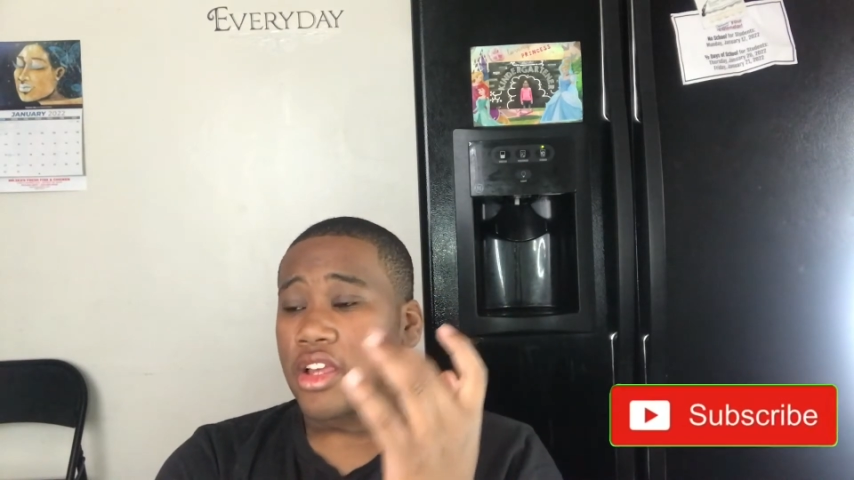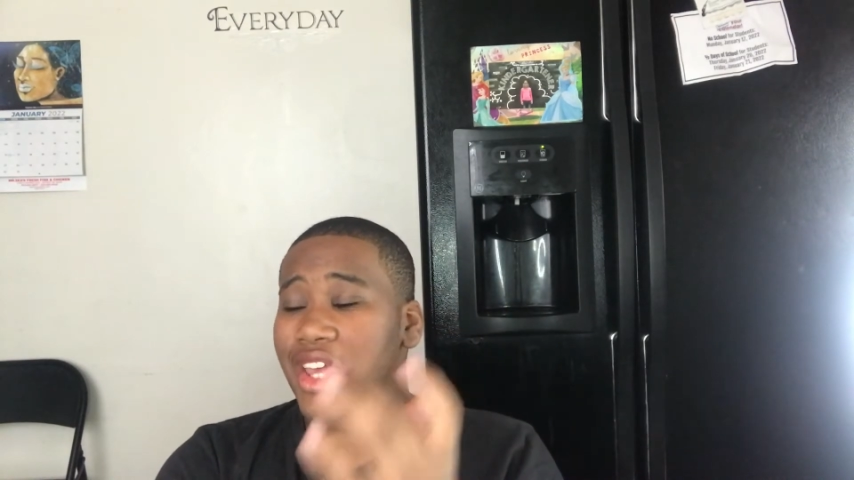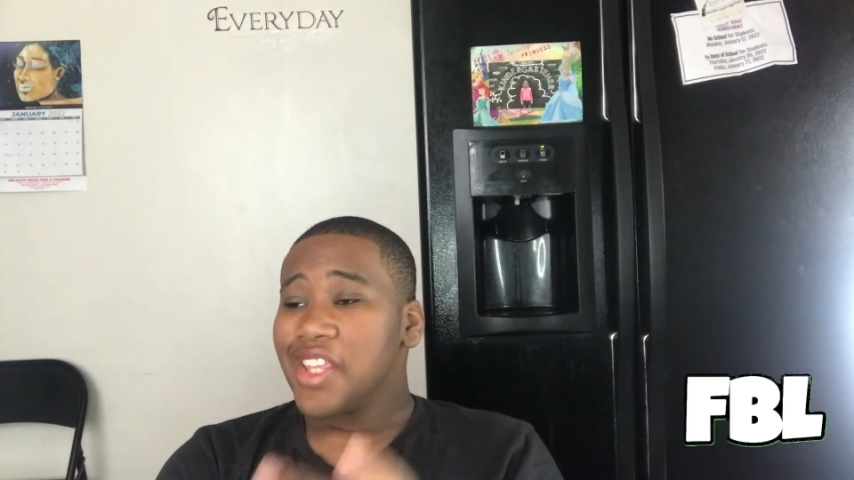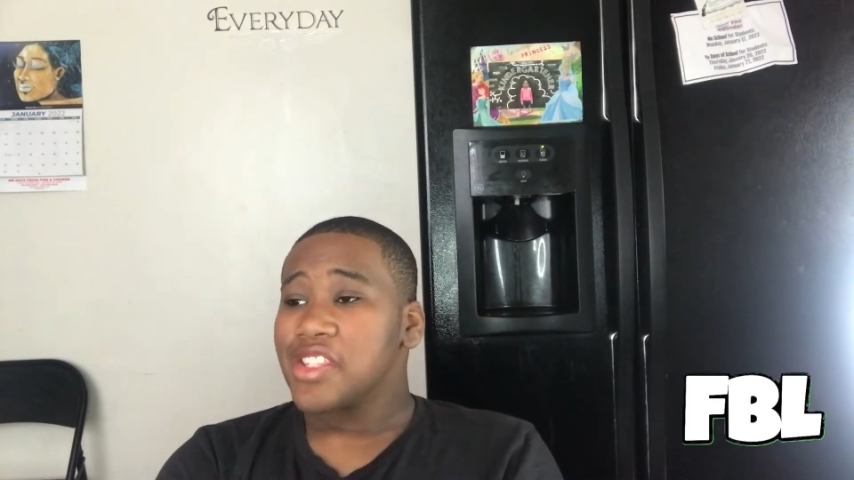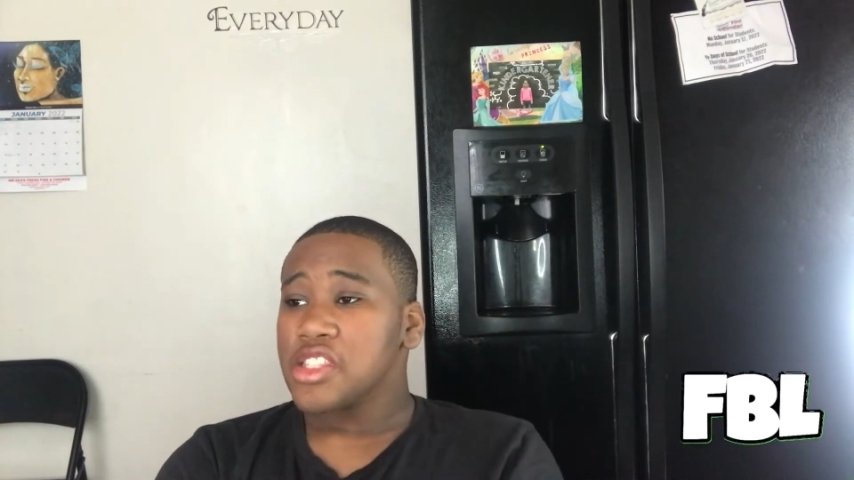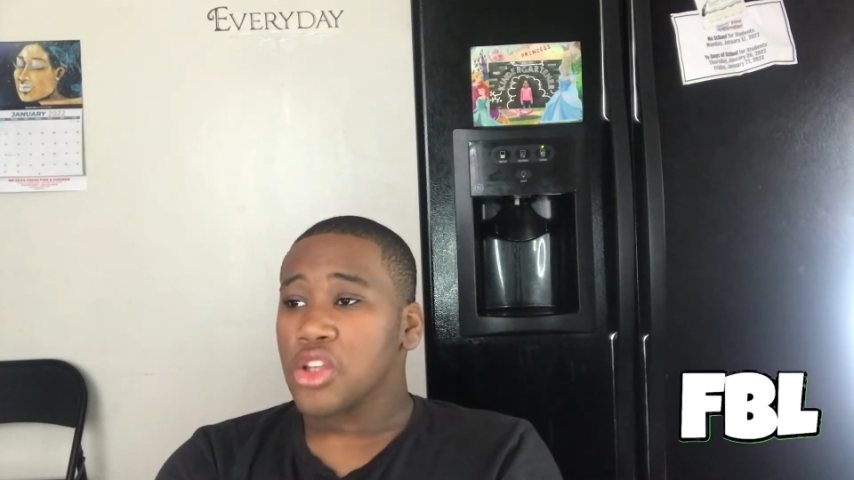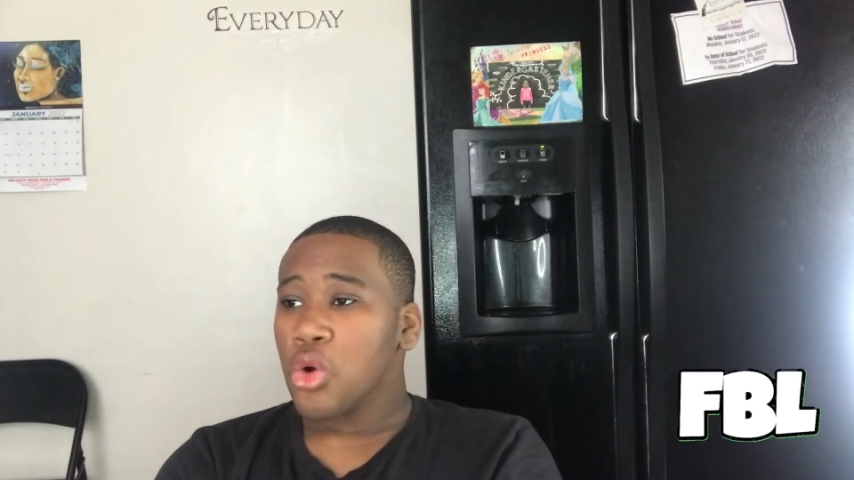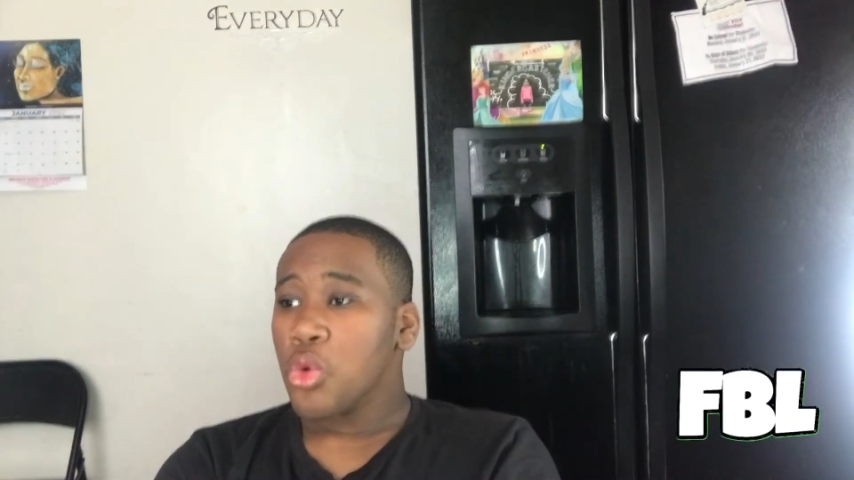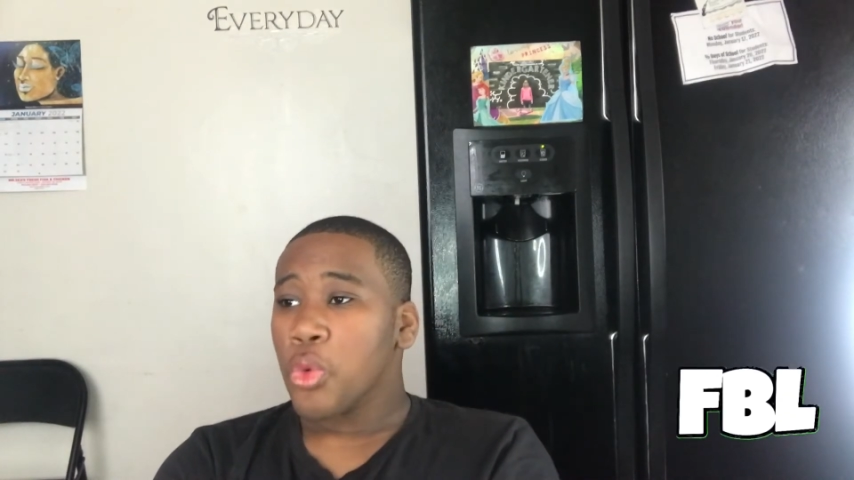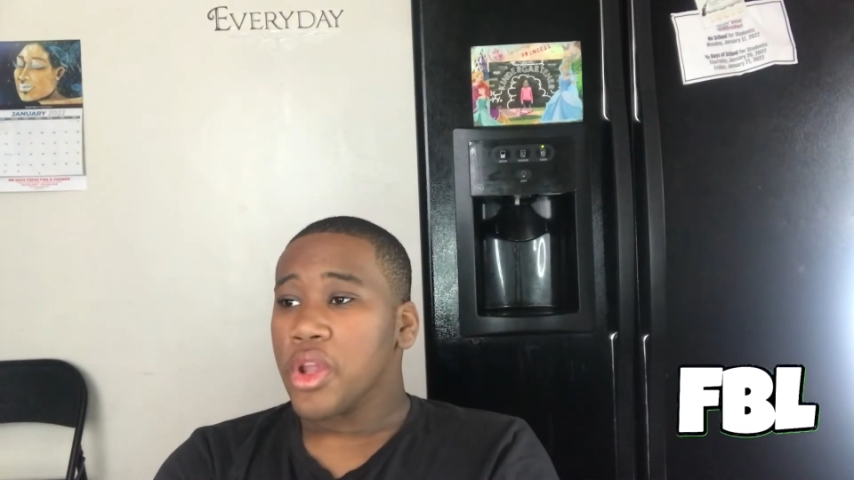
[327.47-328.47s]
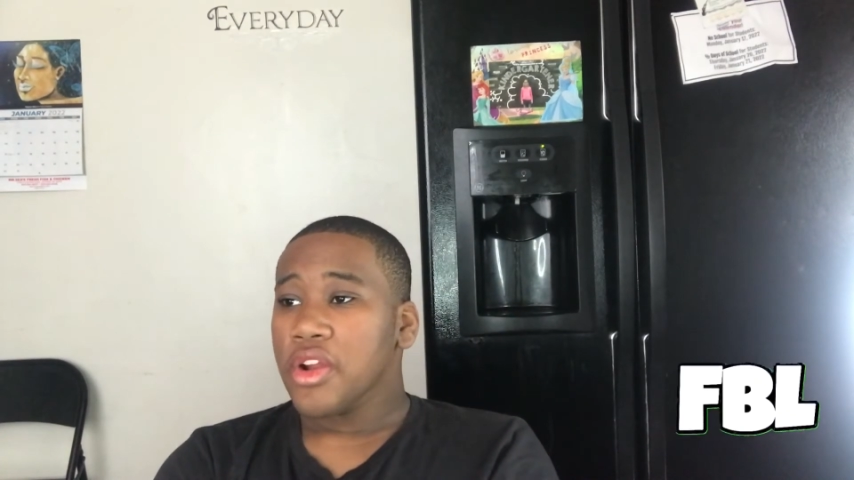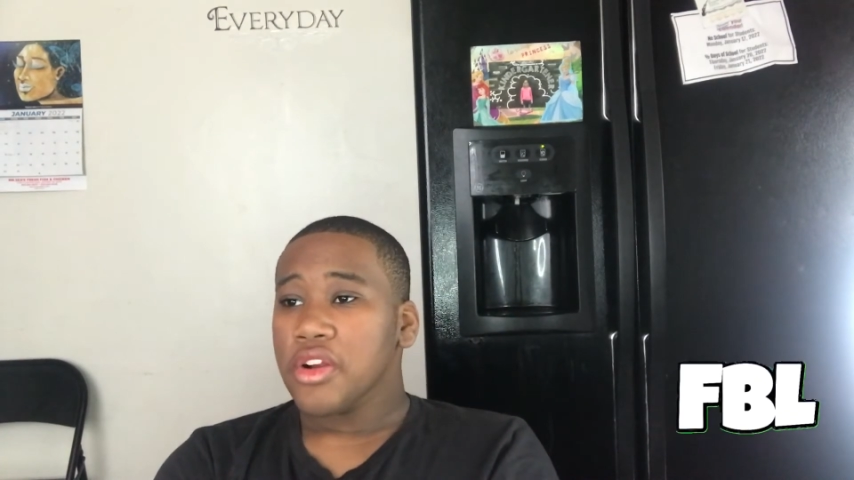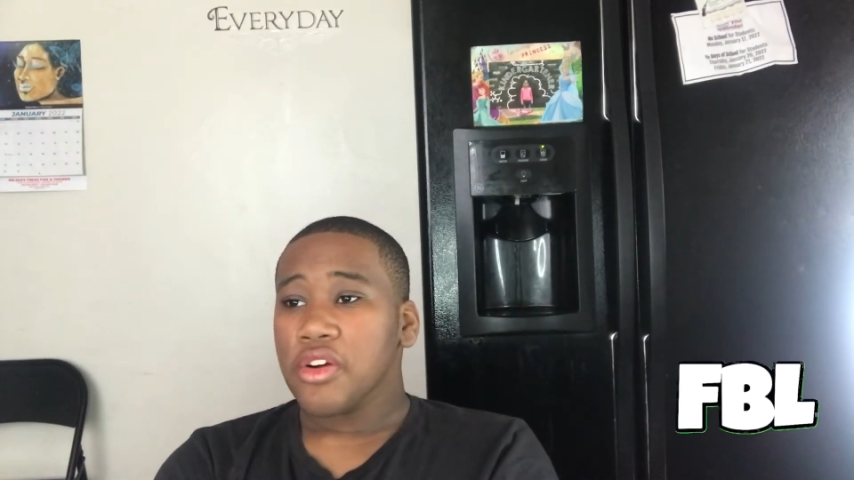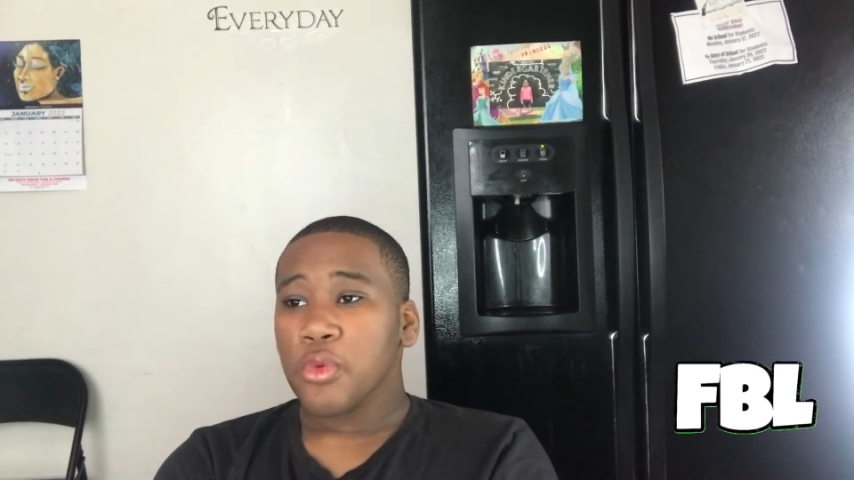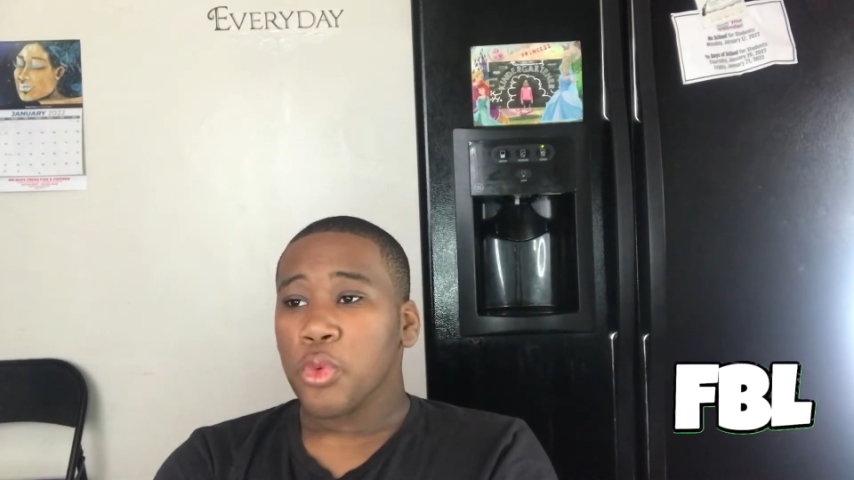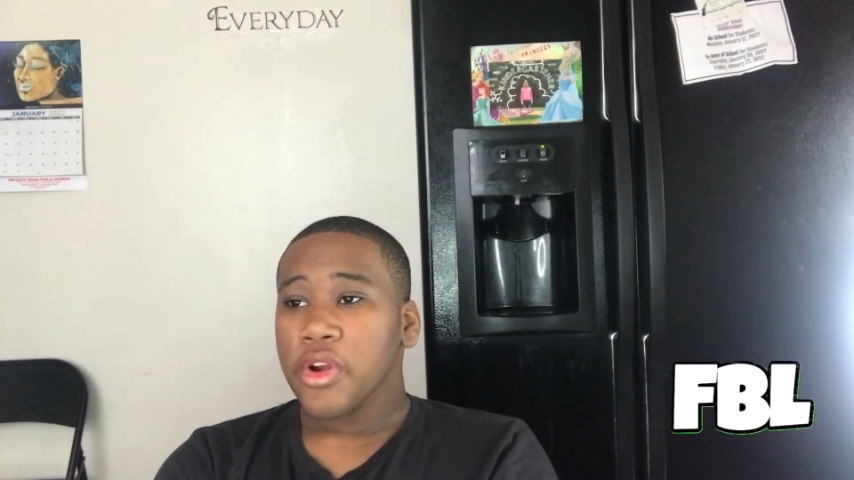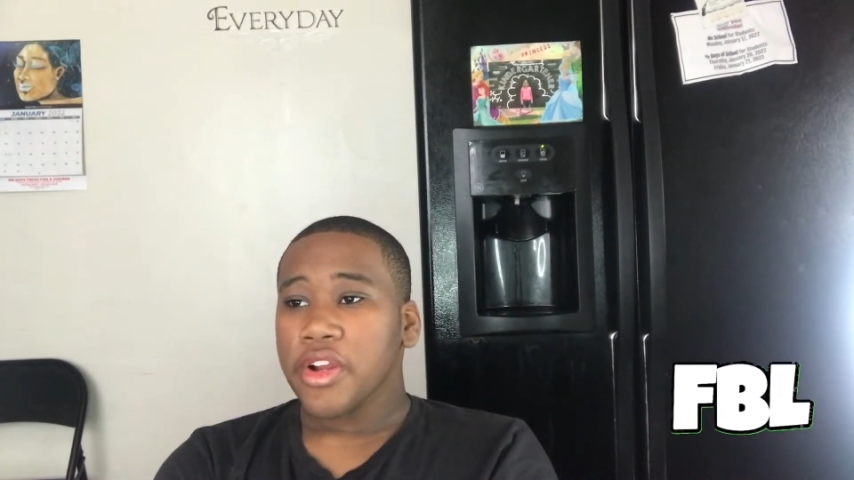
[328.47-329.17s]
It's so weird of where